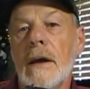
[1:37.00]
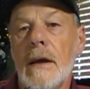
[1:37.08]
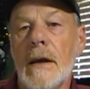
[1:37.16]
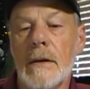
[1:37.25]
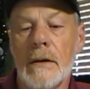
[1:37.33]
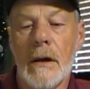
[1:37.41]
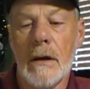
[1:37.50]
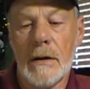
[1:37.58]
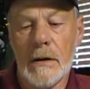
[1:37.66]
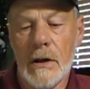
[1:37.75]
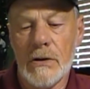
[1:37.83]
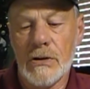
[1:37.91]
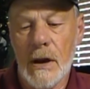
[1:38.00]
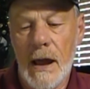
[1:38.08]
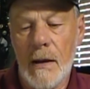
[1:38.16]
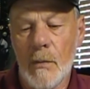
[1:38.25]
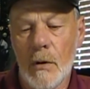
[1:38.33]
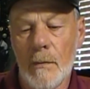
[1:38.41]
in condition
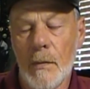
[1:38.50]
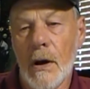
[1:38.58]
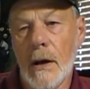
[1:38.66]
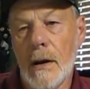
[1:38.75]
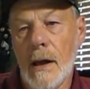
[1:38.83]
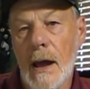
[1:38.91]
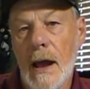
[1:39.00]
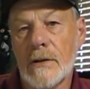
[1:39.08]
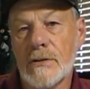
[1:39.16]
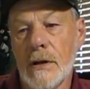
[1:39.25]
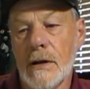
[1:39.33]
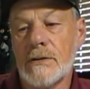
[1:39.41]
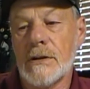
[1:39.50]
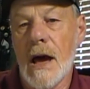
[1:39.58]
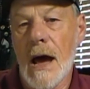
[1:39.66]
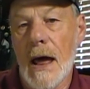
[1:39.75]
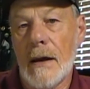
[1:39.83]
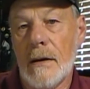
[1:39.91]
amber, but actually it's
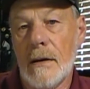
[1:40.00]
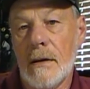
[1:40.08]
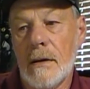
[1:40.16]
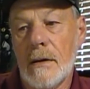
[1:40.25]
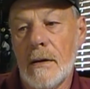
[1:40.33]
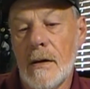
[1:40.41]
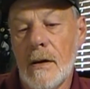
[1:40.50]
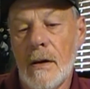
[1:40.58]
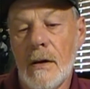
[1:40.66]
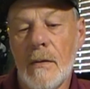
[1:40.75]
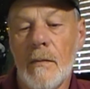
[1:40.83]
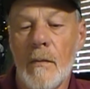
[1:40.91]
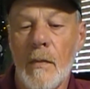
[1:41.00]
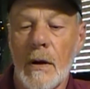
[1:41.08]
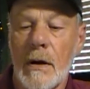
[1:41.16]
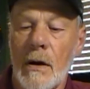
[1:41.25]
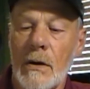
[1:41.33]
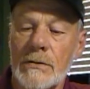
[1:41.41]
not,
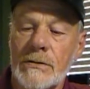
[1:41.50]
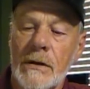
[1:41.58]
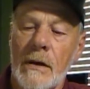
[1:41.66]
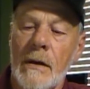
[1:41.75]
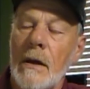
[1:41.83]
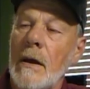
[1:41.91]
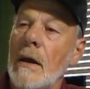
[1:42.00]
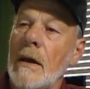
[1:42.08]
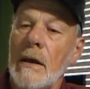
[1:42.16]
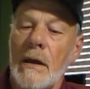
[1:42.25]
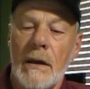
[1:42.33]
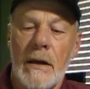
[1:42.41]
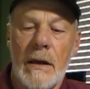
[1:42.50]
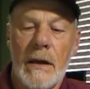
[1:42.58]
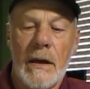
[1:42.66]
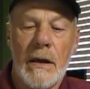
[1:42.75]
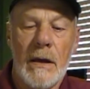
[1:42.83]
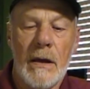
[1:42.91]
because
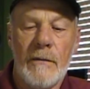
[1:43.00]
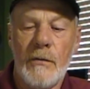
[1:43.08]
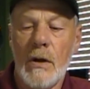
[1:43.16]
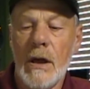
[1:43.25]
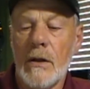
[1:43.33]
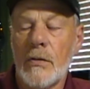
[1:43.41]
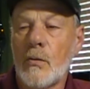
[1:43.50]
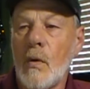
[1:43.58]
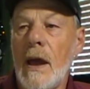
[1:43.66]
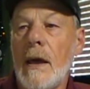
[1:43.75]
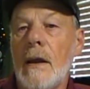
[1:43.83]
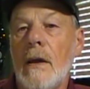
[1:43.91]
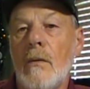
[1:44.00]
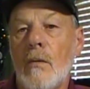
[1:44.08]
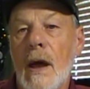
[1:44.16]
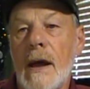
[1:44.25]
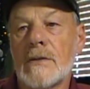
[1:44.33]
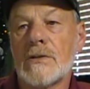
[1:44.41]
if you get a threat,
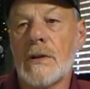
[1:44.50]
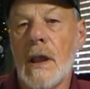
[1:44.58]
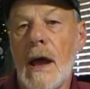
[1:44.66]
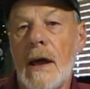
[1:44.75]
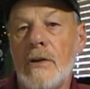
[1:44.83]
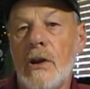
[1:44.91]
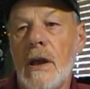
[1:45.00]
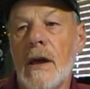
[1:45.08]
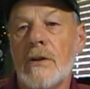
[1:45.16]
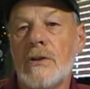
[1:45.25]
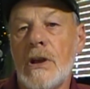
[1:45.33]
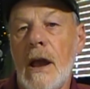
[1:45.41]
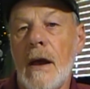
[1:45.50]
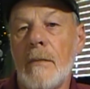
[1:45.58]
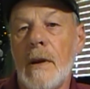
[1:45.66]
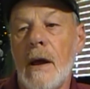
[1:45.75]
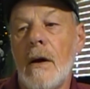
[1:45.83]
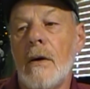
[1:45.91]
rack the slide, you get a
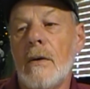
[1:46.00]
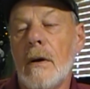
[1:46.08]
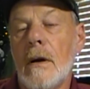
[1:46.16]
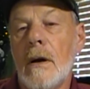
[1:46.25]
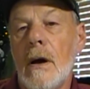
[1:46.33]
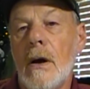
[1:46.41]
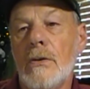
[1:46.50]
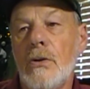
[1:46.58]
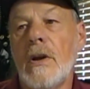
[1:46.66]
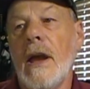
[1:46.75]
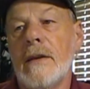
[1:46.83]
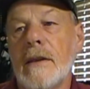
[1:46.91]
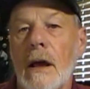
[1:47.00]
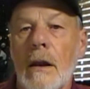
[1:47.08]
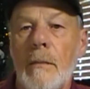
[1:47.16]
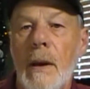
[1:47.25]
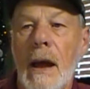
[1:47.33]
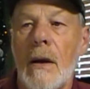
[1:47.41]
jam, now you can't tell
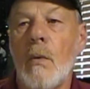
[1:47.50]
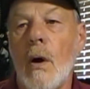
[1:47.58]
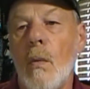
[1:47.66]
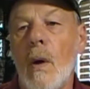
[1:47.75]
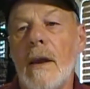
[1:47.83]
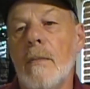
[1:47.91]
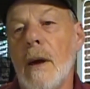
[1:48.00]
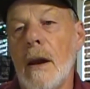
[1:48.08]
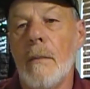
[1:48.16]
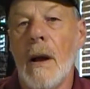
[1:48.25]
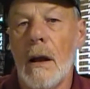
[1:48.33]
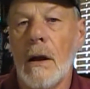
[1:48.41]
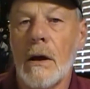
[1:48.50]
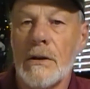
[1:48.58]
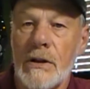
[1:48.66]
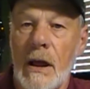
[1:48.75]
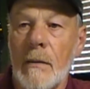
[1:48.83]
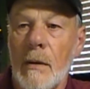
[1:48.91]
a bad, well, wait a minute, my
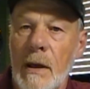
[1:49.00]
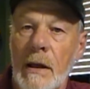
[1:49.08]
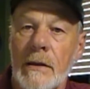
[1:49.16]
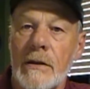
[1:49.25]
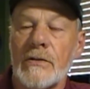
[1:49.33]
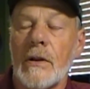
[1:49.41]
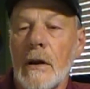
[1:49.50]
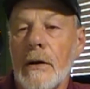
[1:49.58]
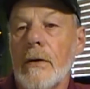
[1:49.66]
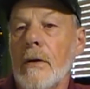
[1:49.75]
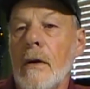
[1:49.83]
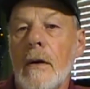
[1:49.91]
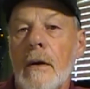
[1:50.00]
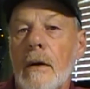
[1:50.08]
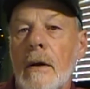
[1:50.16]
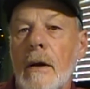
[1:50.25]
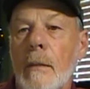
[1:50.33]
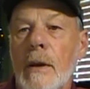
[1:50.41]
gun jammed, let me get this clear.
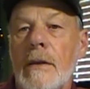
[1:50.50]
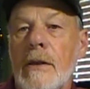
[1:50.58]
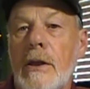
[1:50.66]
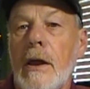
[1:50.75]
I mean,